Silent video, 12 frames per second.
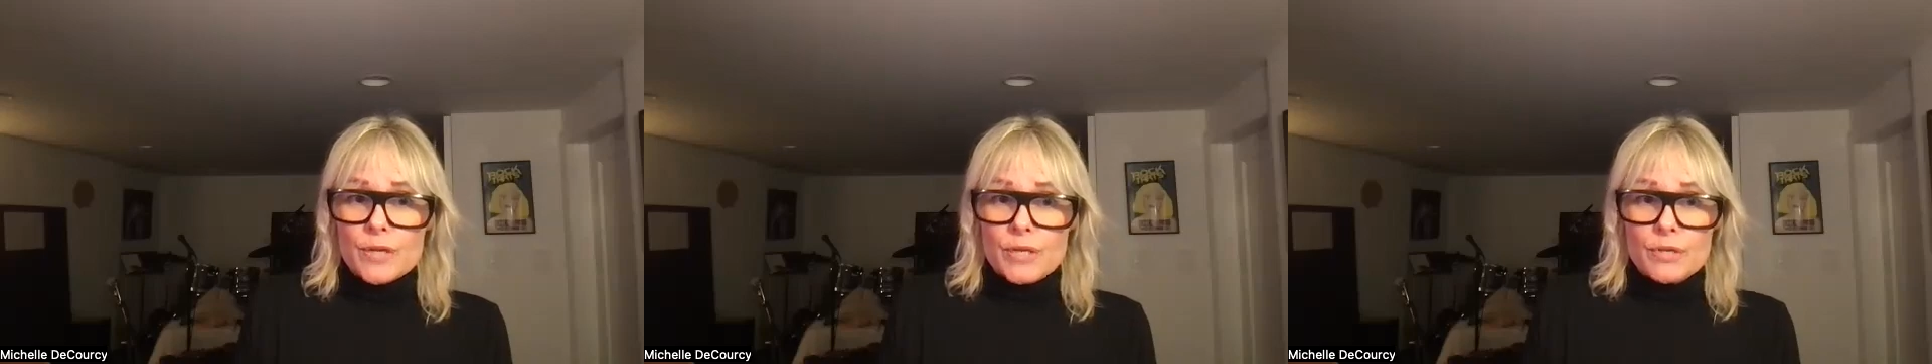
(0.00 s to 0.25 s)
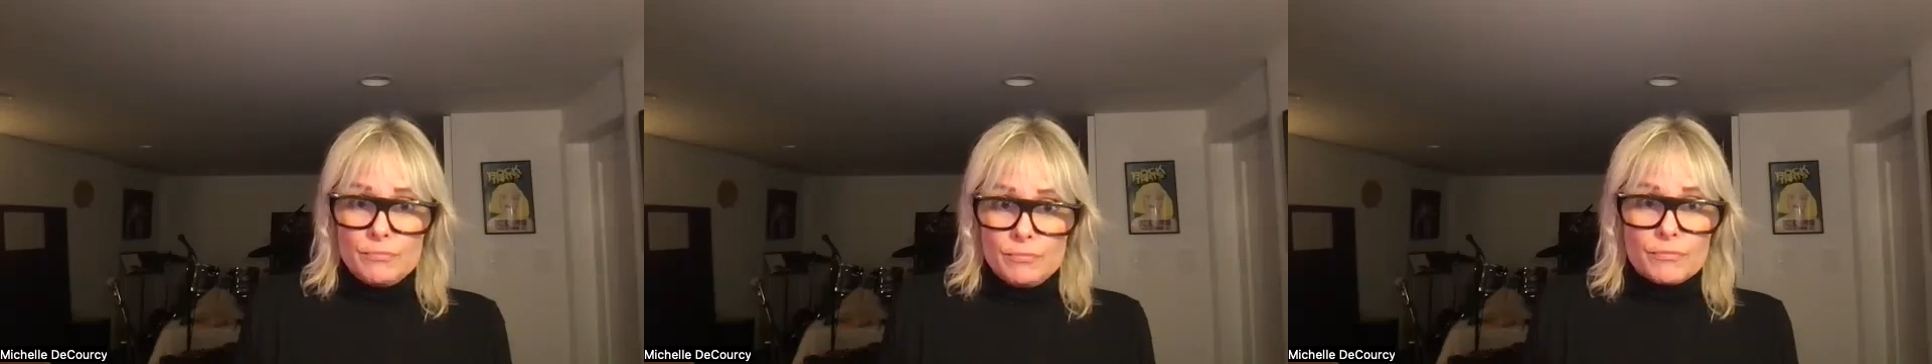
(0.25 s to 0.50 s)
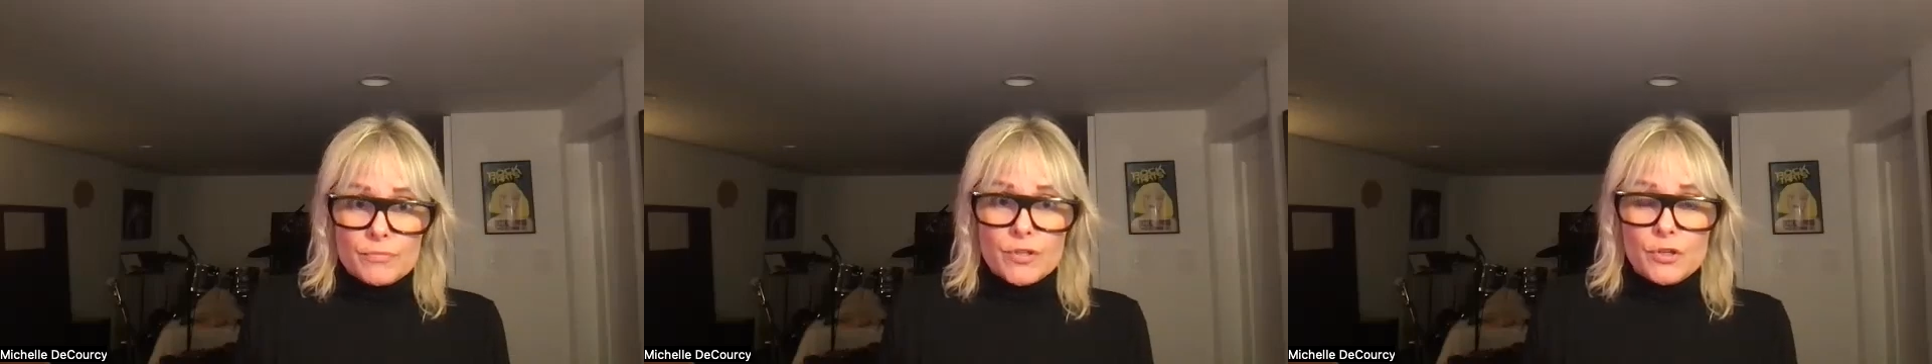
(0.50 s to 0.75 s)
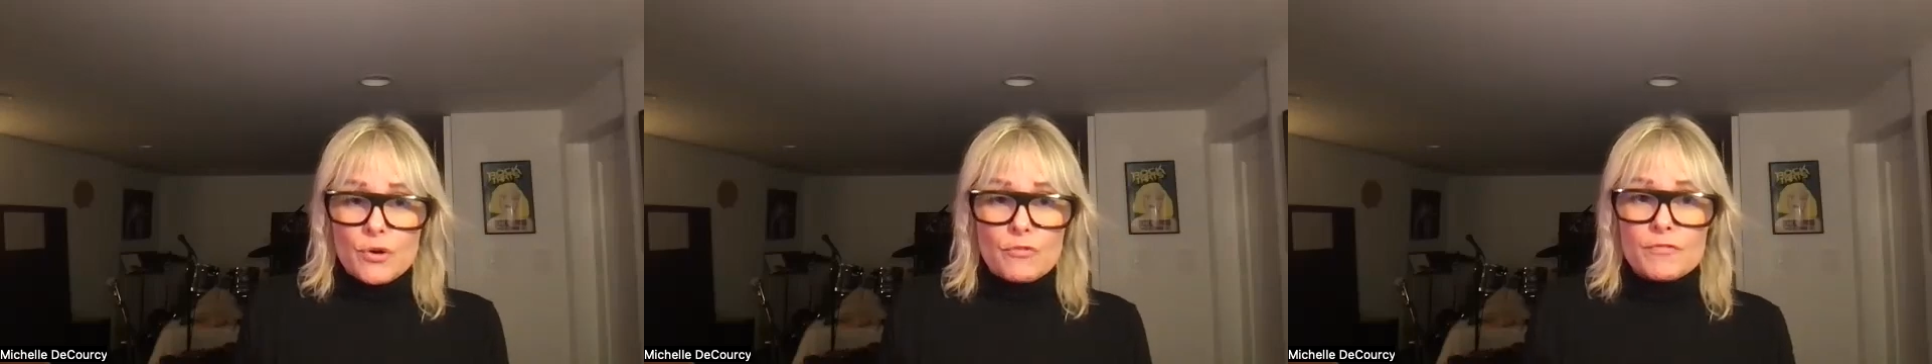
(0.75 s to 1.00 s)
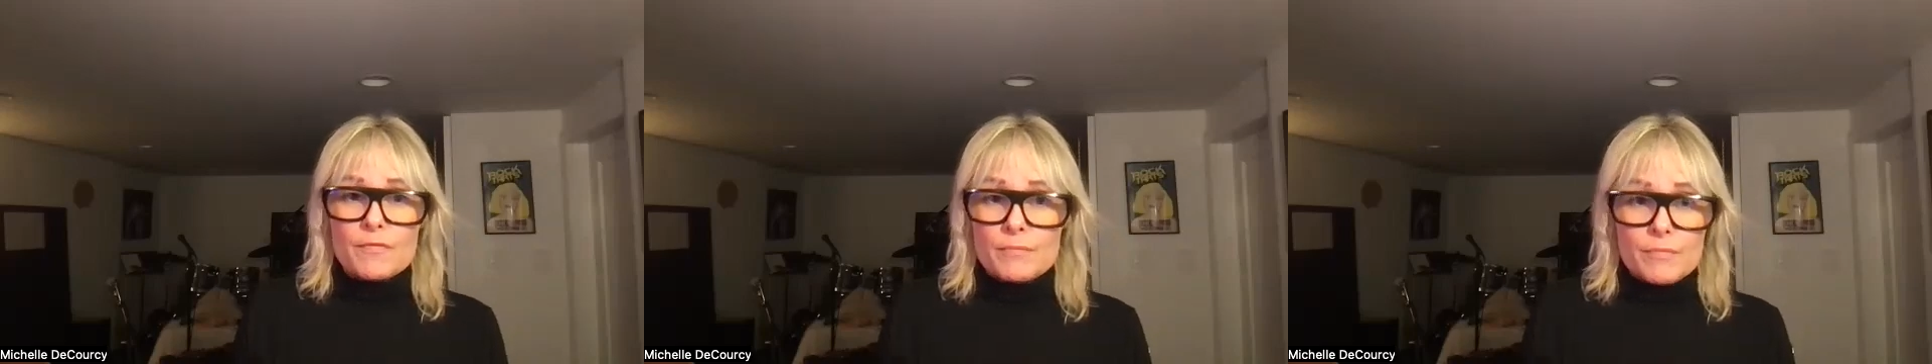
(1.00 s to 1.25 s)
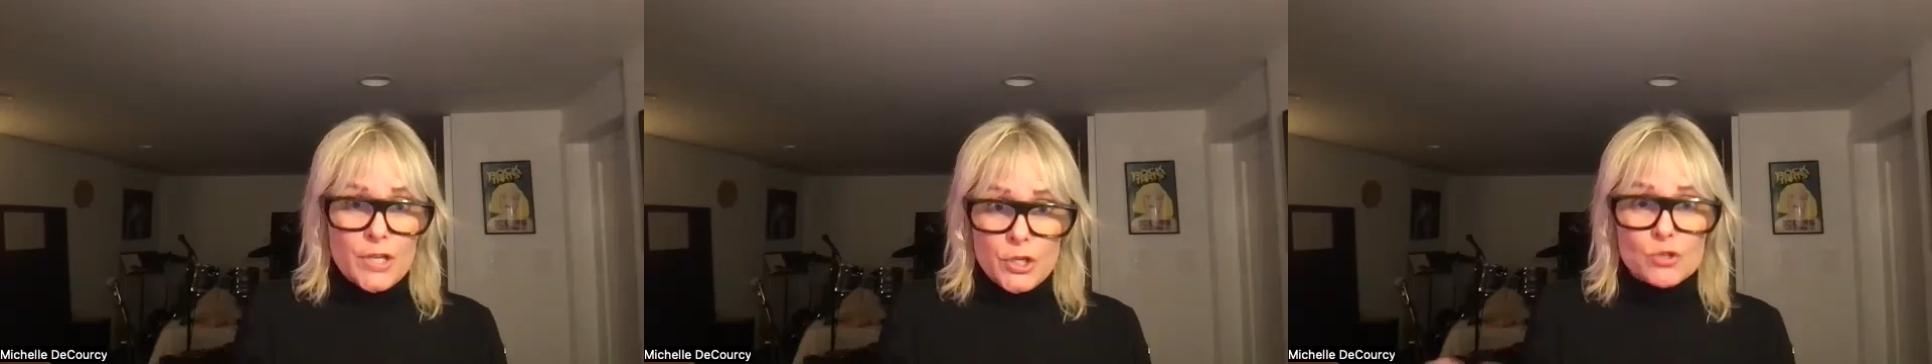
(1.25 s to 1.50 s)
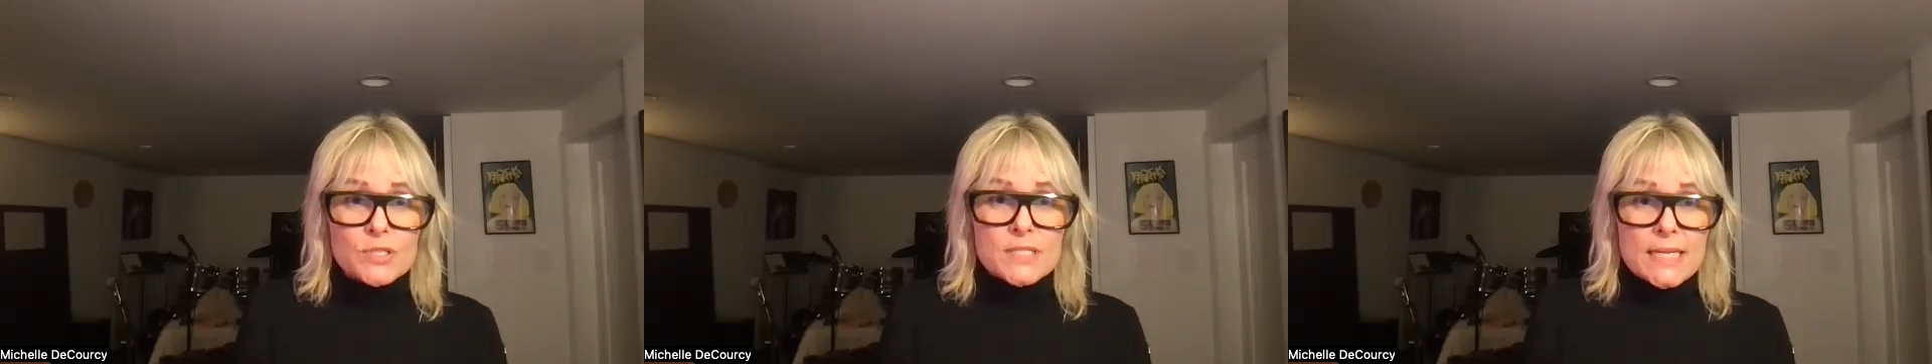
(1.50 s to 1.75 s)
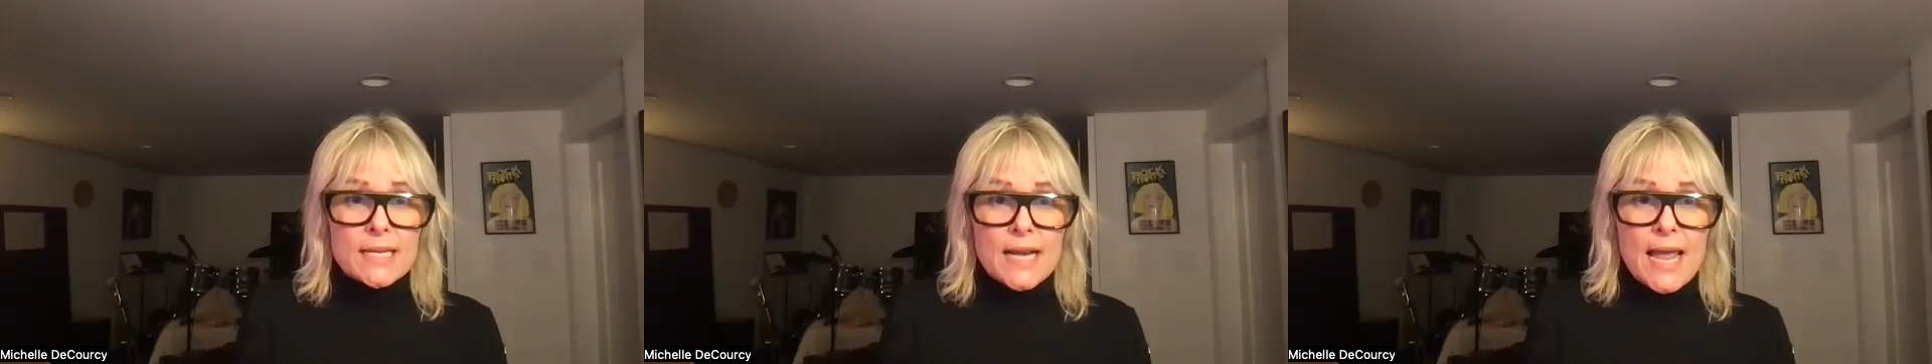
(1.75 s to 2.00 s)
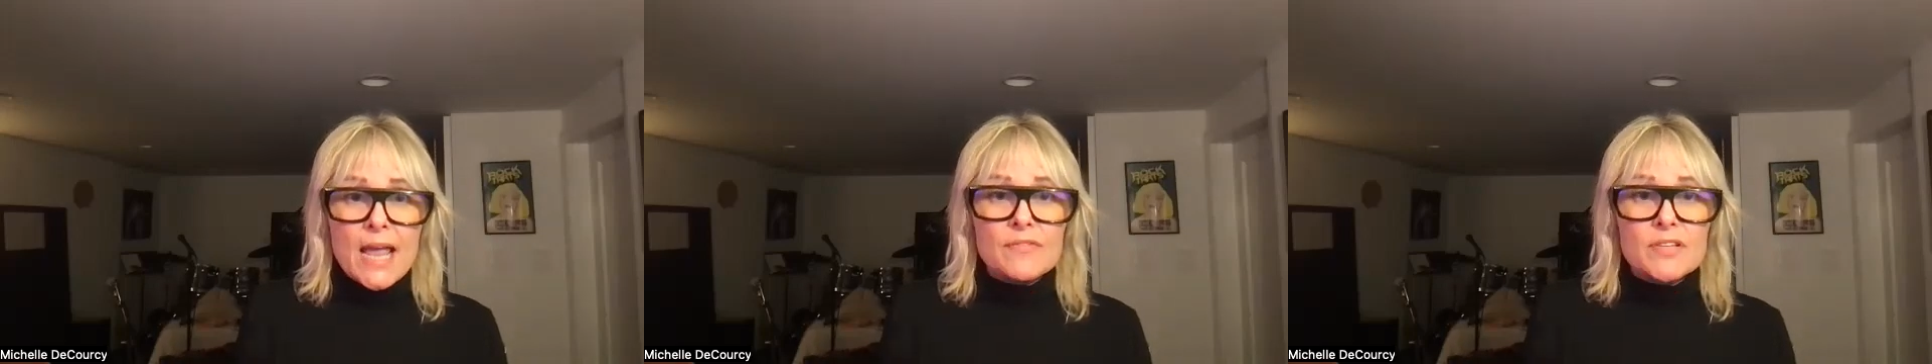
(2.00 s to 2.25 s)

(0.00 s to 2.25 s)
in your DNA,